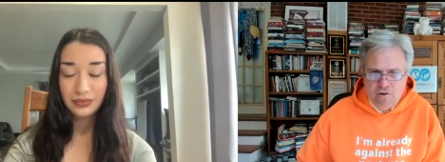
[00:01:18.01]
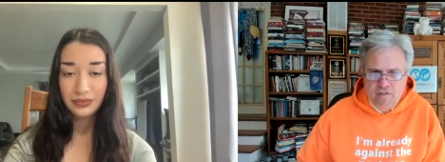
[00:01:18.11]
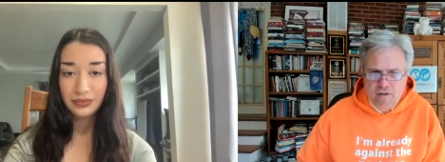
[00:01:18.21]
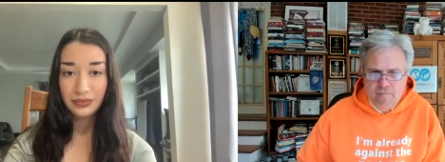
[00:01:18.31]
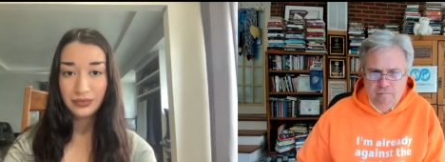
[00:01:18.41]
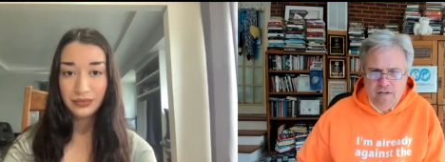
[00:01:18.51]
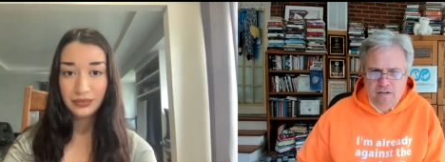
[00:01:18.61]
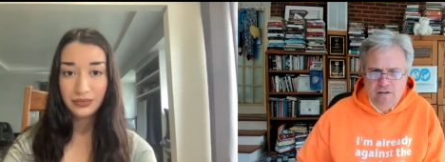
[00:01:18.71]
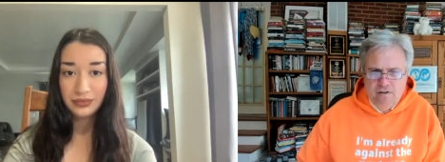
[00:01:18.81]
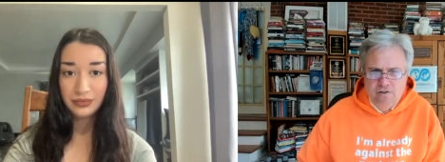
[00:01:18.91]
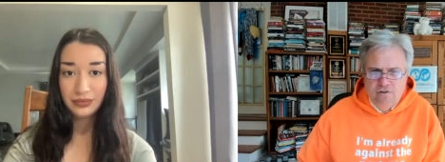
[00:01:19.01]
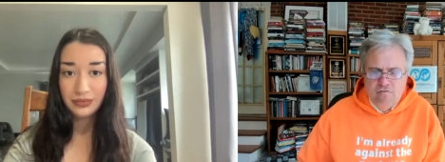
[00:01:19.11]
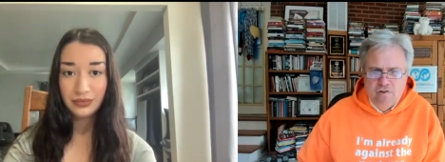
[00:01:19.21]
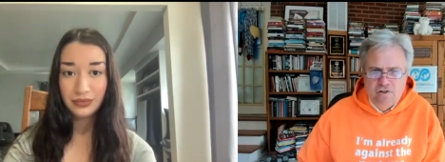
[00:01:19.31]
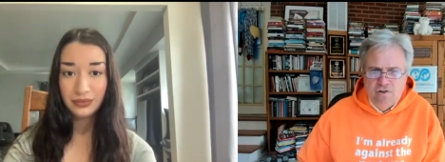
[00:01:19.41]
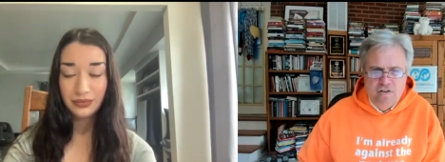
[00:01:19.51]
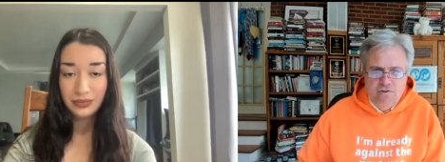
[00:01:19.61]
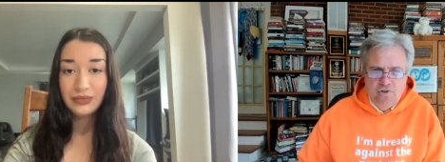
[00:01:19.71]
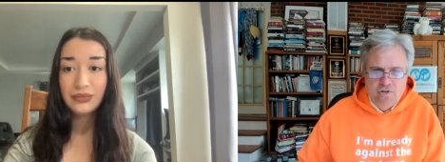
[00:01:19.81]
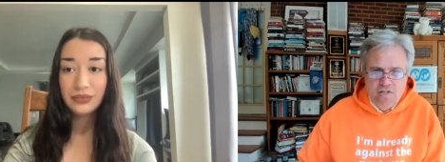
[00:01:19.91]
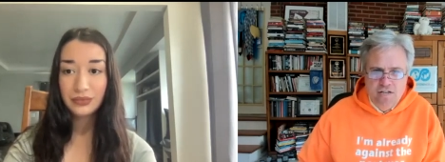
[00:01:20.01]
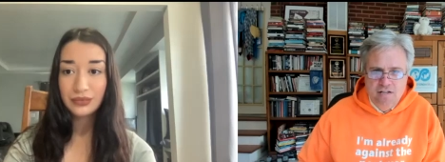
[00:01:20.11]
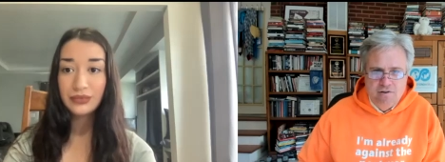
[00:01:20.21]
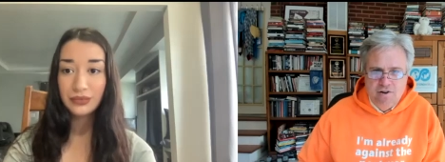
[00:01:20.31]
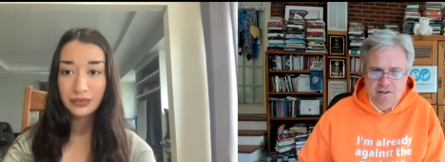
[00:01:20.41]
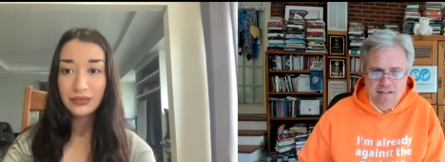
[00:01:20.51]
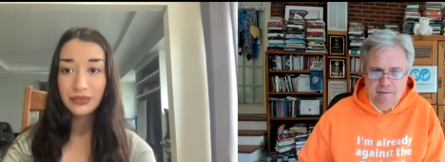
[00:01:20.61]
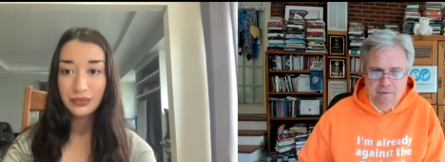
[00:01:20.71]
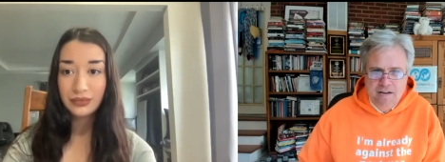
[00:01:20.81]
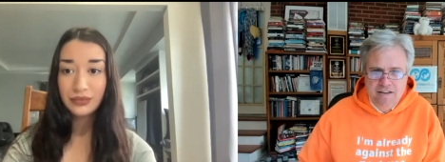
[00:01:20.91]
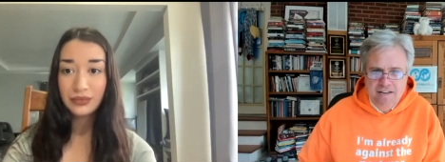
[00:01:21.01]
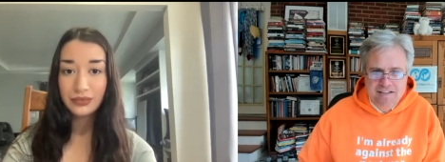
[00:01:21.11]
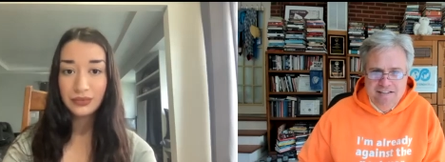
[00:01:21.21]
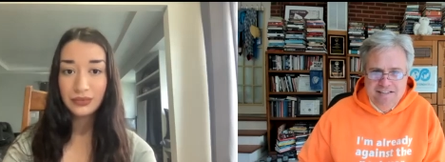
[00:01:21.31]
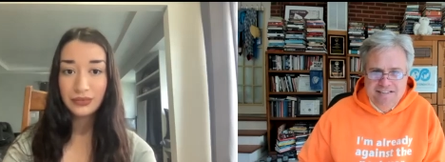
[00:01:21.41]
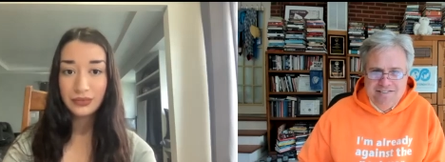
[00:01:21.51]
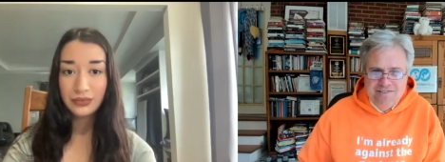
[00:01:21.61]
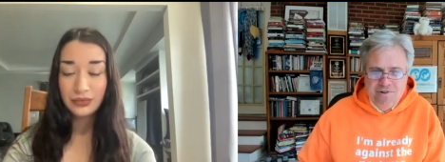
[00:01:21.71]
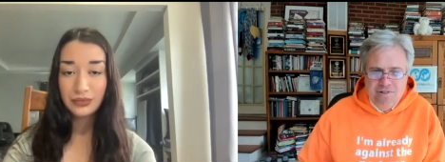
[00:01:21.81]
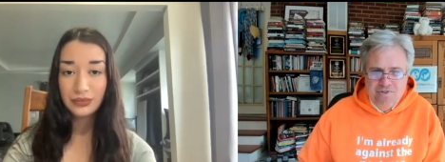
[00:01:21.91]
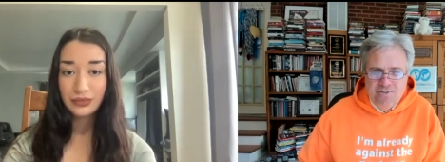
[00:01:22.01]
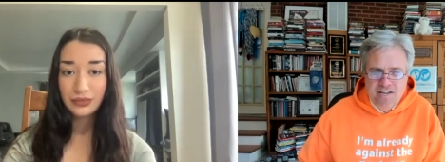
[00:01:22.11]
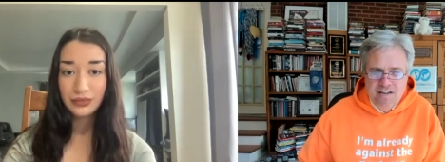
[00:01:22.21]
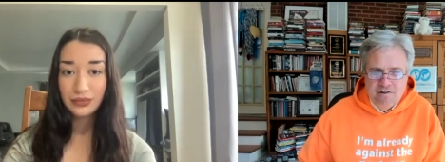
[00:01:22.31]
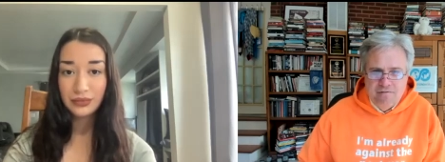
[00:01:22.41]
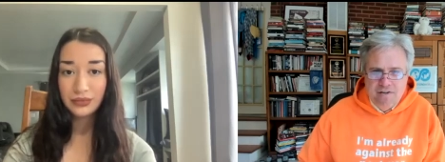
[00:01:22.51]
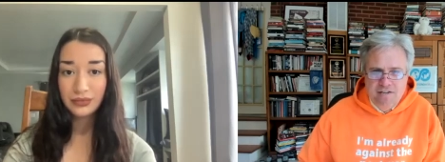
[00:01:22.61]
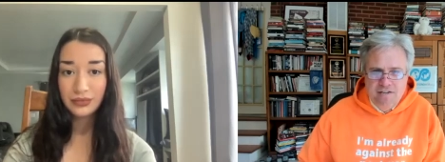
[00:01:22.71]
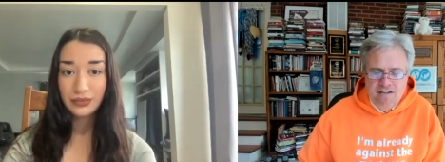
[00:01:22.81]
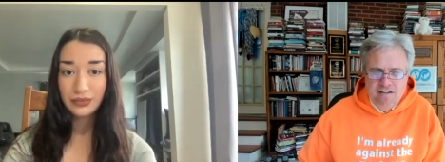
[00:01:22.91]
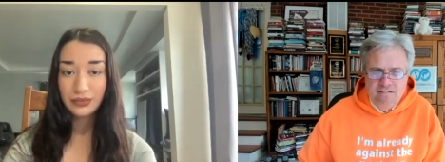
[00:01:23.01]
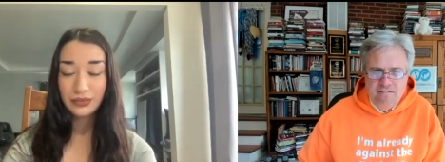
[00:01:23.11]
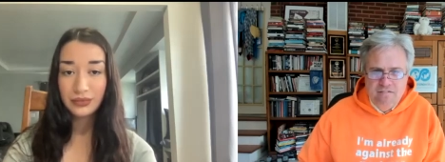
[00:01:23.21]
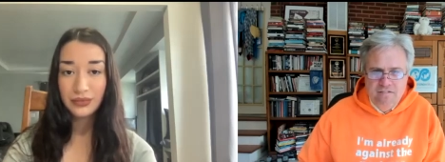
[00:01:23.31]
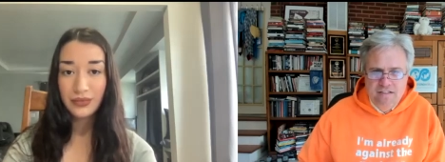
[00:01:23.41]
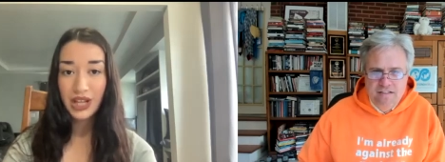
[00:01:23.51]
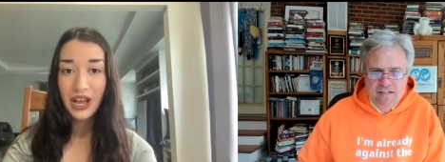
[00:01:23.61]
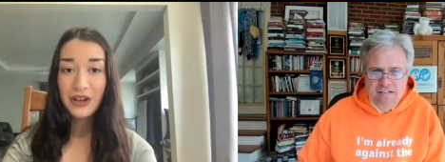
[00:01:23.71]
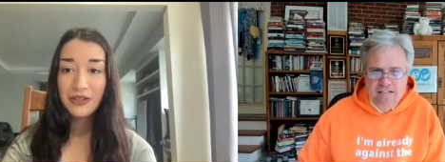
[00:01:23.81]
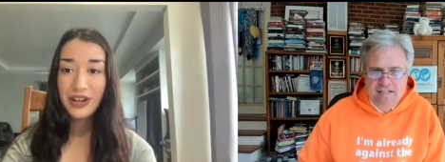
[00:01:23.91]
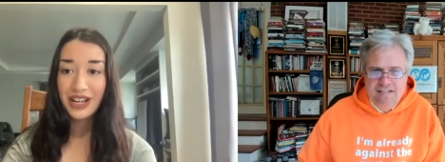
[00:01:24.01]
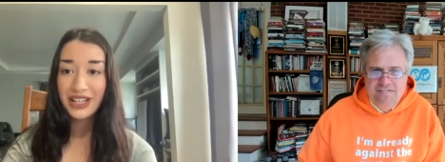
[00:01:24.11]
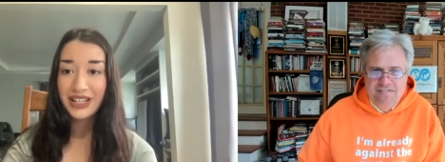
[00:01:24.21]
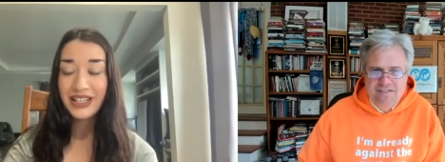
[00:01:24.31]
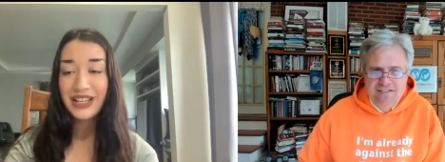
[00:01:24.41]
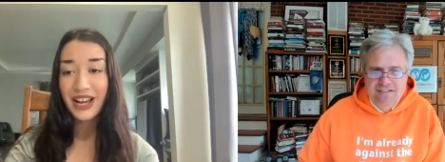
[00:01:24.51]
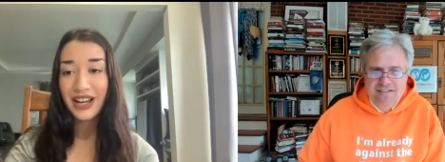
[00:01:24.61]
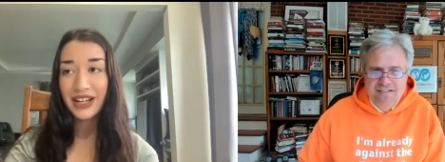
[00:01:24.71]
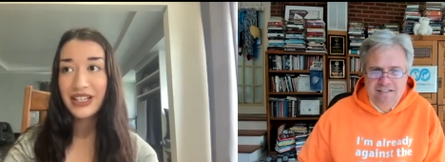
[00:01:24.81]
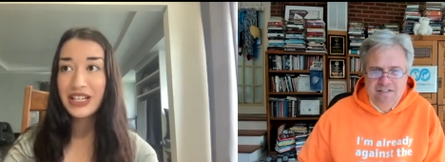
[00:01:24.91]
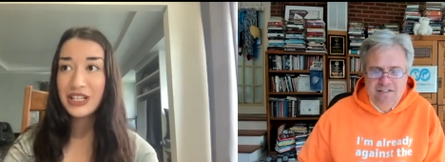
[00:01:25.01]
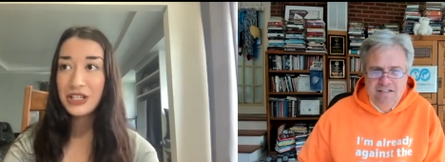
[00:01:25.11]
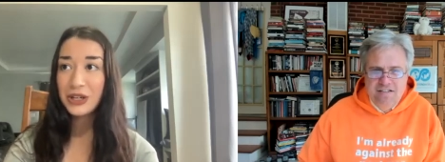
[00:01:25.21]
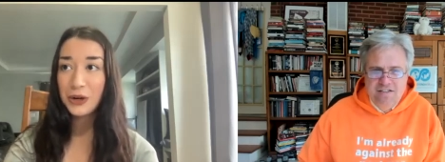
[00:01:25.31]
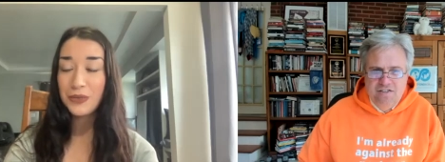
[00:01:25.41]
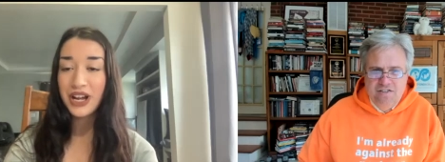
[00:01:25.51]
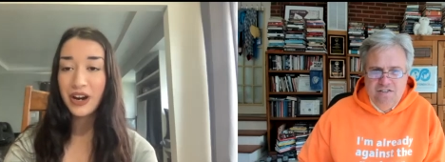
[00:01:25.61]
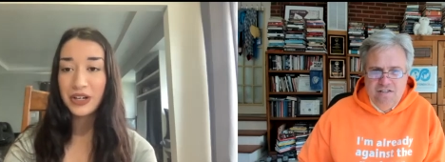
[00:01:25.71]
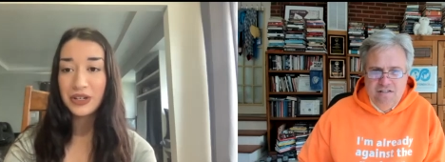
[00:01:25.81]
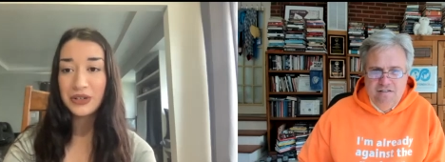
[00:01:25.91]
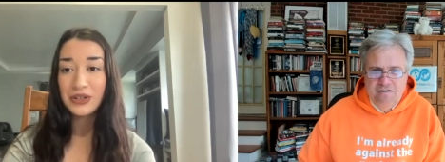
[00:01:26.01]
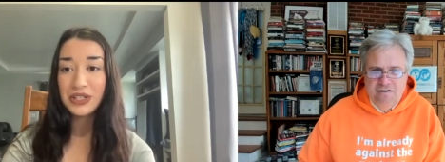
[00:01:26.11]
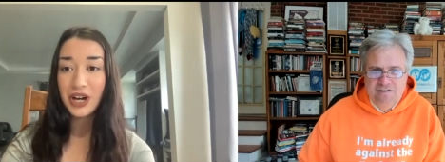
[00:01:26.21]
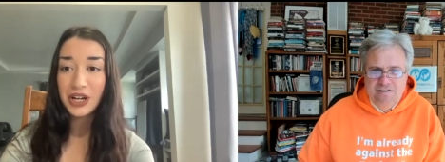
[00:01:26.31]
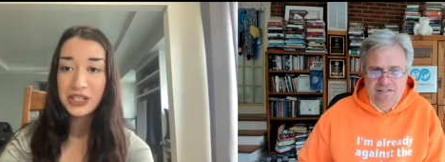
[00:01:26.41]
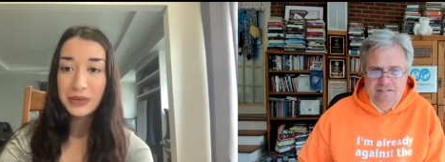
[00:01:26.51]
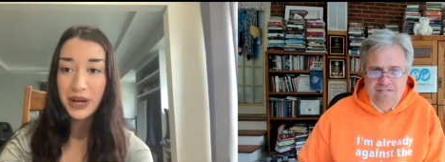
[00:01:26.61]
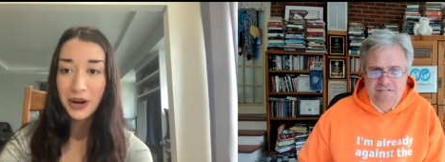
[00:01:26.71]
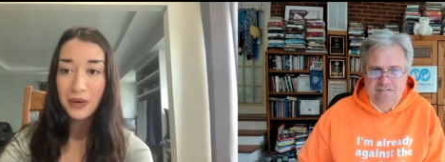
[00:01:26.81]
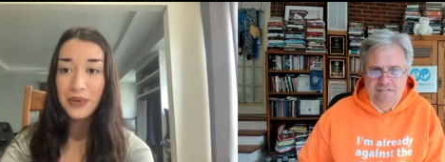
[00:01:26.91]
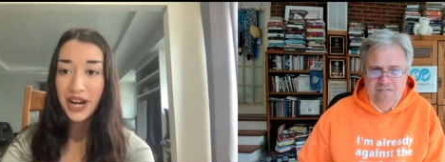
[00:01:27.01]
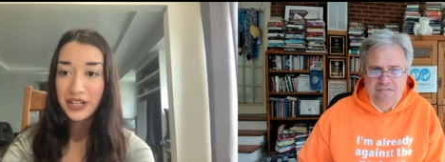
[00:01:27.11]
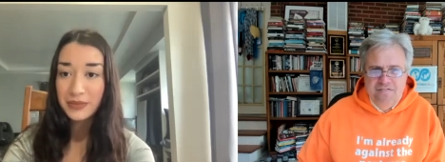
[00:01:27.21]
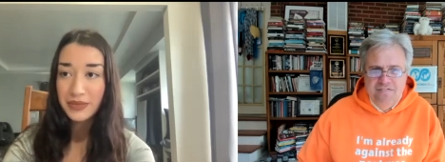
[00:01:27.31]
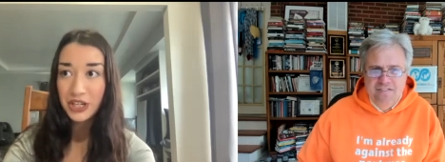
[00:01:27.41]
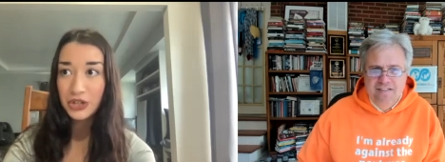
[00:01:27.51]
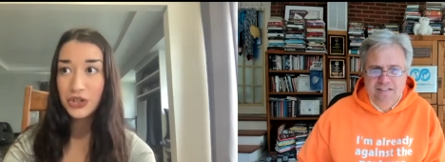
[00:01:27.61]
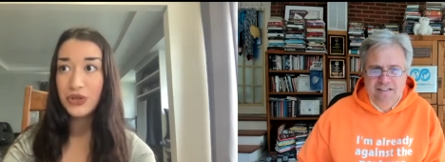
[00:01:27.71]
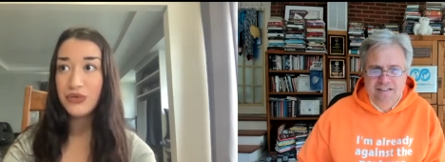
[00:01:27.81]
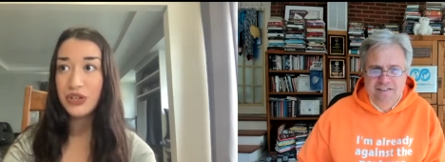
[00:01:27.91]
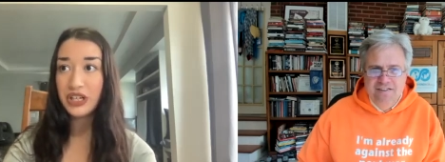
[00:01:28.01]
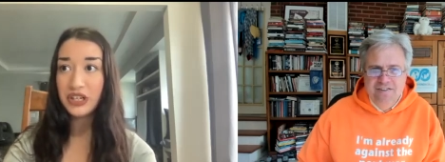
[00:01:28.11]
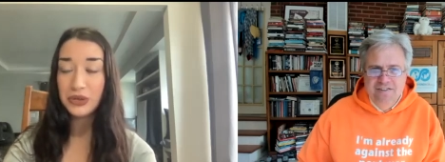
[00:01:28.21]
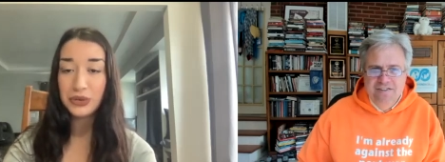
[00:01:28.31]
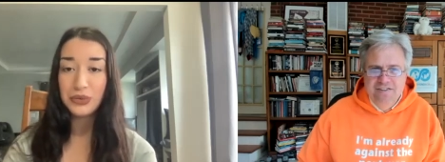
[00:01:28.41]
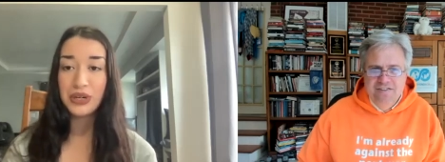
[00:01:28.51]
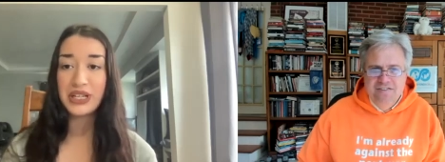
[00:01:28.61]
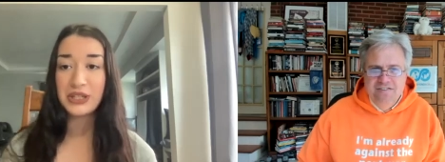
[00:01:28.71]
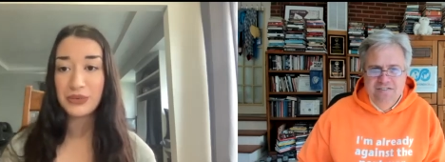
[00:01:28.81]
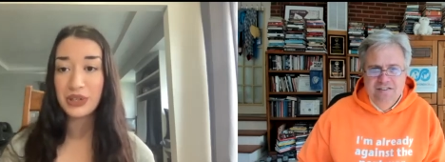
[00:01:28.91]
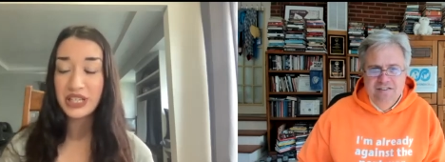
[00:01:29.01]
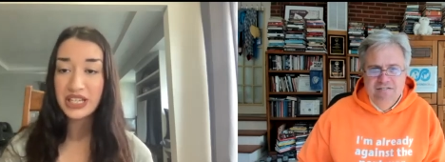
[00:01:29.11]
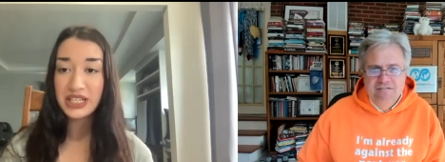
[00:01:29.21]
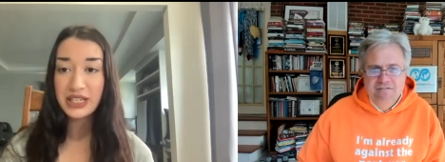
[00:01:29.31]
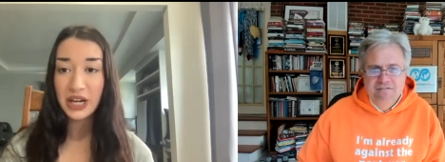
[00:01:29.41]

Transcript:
Speaker 1: of them uh, overturned. Usually there aren't that many so close together, right?
Speaker 2: Right. Yeah. And mm-hmm. so my article talks about Brandon Pease Jr., who was released